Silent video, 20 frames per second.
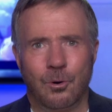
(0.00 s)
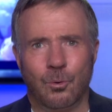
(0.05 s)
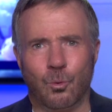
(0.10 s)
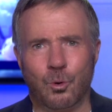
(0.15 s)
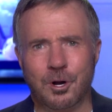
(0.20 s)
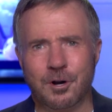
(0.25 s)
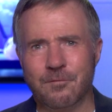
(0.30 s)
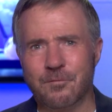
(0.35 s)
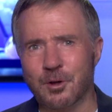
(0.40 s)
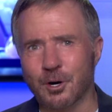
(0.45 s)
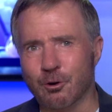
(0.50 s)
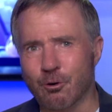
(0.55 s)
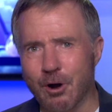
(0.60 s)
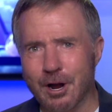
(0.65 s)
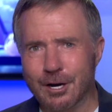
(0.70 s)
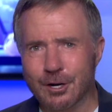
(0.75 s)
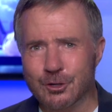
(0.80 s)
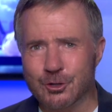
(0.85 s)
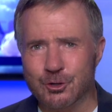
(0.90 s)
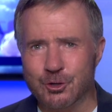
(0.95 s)
One of the
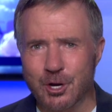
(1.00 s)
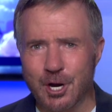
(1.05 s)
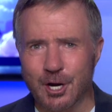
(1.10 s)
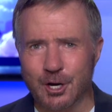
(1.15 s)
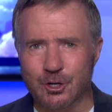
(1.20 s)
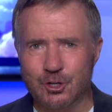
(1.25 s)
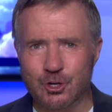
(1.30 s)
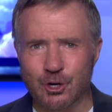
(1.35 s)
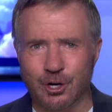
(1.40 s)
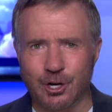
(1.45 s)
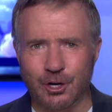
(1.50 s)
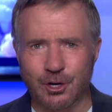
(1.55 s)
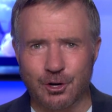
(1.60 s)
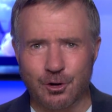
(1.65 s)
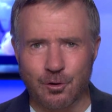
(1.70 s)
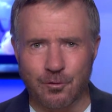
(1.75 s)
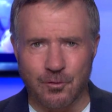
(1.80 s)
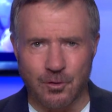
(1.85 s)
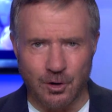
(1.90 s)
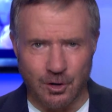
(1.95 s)
greatest things you can
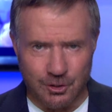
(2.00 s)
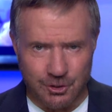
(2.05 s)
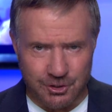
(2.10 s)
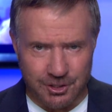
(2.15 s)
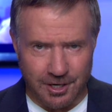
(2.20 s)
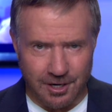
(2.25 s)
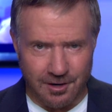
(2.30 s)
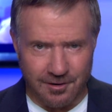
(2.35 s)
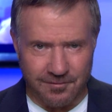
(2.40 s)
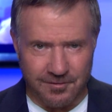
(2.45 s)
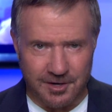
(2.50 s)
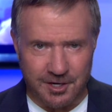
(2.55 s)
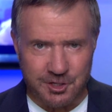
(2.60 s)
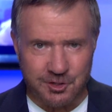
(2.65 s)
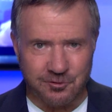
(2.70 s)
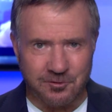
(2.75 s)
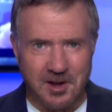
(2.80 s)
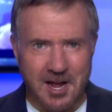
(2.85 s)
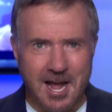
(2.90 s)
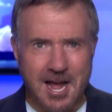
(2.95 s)
do for yourself
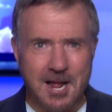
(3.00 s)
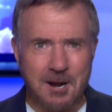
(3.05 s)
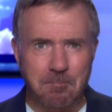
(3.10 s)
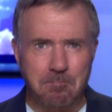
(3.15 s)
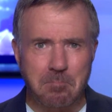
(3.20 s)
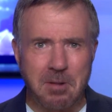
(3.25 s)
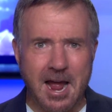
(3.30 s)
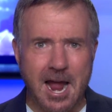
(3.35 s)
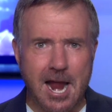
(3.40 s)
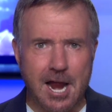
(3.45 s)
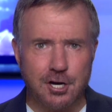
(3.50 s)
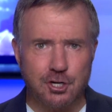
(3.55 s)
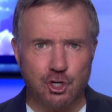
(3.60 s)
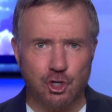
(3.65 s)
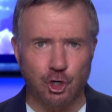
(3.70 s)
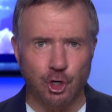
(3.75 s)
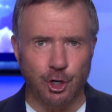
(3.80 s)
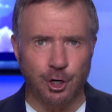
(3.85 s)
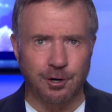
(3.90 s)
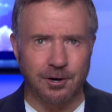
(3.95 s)
is find
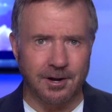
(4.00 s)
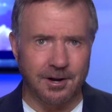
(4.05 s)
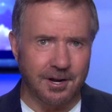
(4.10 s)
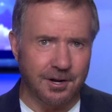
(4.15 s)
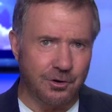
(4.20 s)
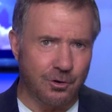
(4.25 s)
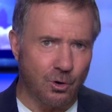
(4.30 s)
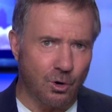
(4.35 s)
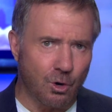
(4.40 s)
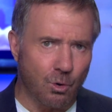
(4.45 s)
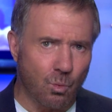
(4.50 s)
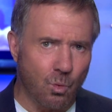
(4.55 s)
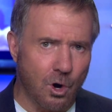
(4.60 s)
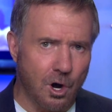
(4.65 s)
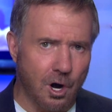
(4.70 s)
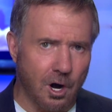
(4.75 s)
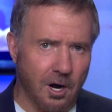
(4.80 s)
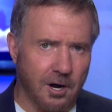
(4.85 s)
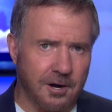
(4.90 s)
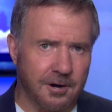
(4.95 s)
passion in your
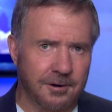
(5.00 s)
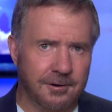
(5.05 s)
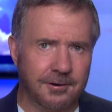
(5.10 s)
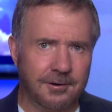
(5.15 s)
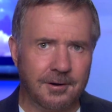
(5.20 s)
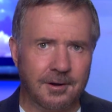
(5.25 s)
work.